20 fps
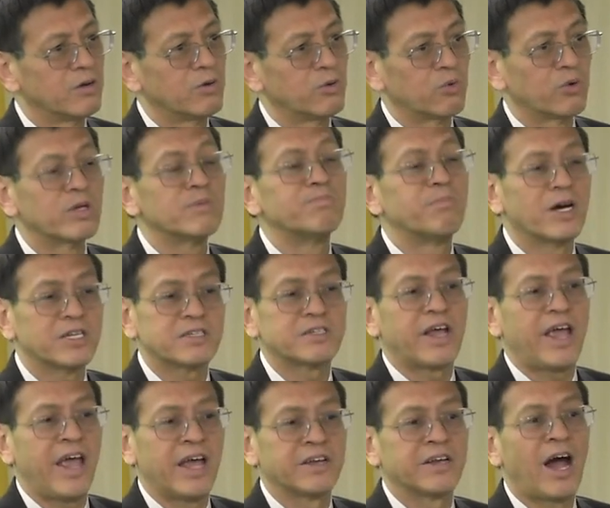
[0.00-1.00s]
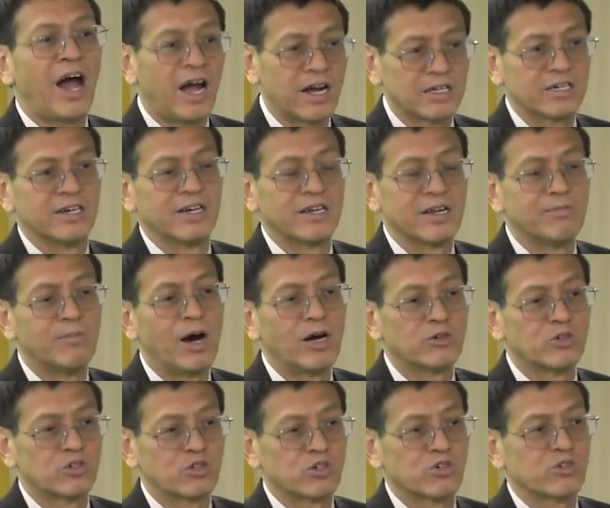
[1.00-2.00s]
we must end hunger and
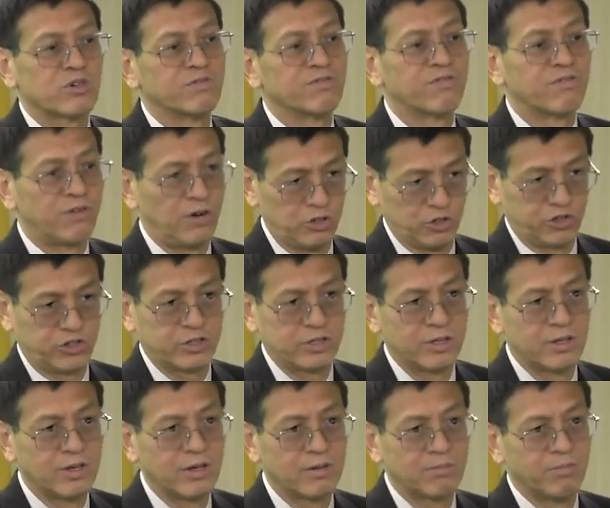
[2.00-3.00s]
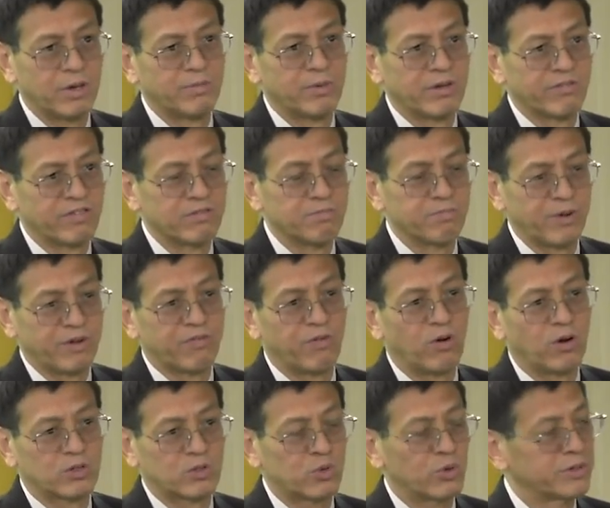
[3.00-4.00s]
malnutrition first, maybe even
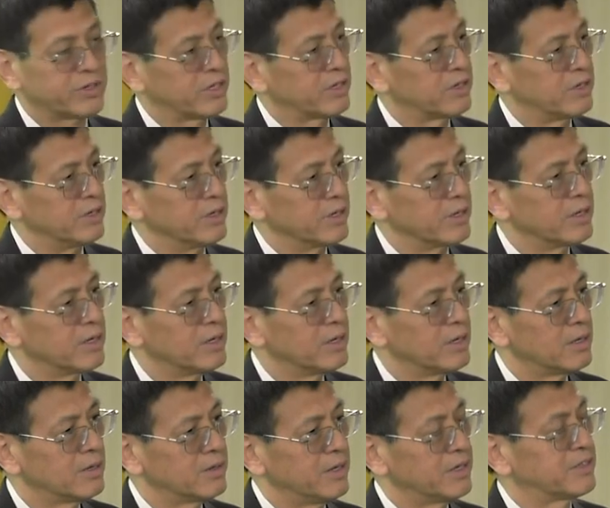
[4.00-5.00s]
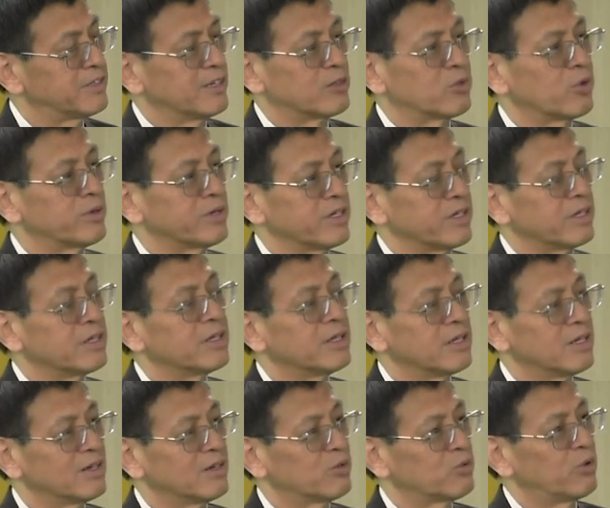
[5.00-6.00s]
before 2030, let's say
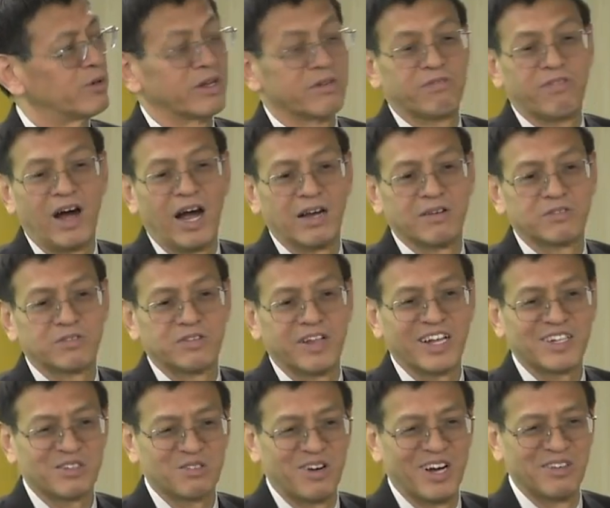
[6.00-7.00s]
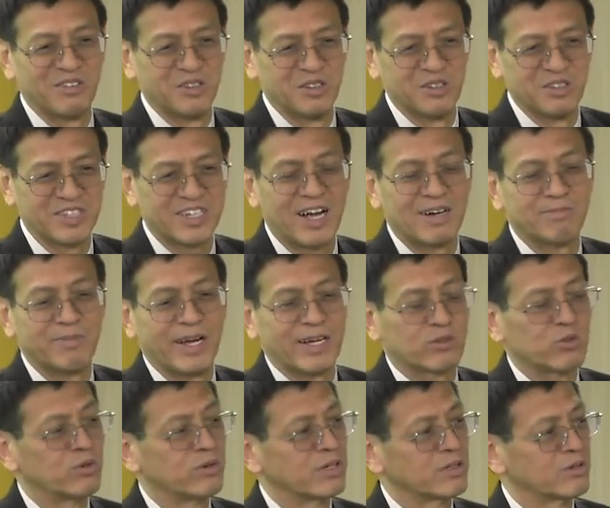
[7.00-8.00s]
2025. So that's why we use Compact
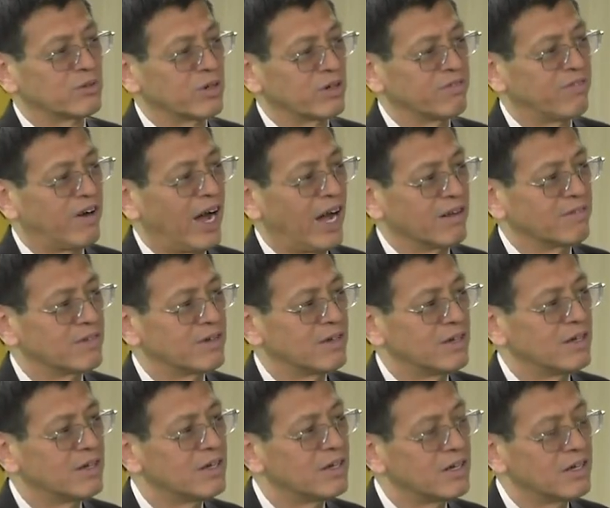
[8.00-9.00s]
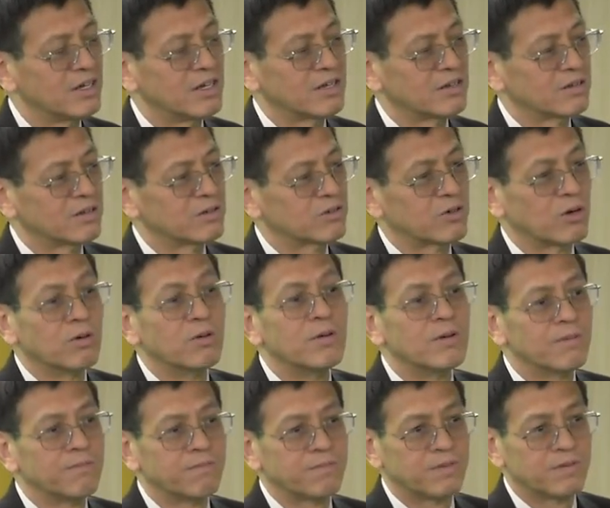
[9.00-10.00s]
2025. So
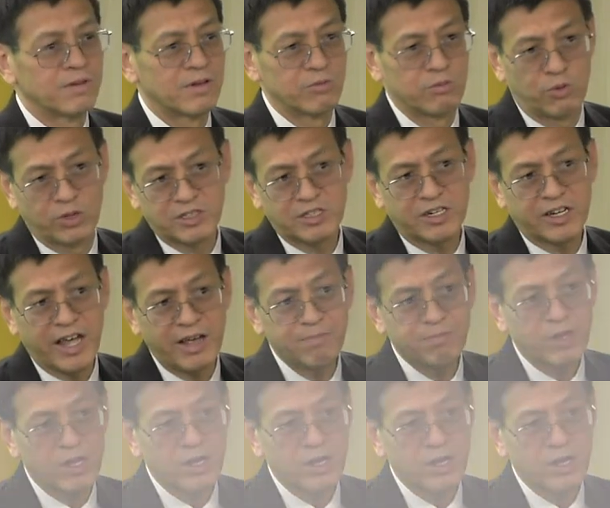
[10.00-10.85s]
once again,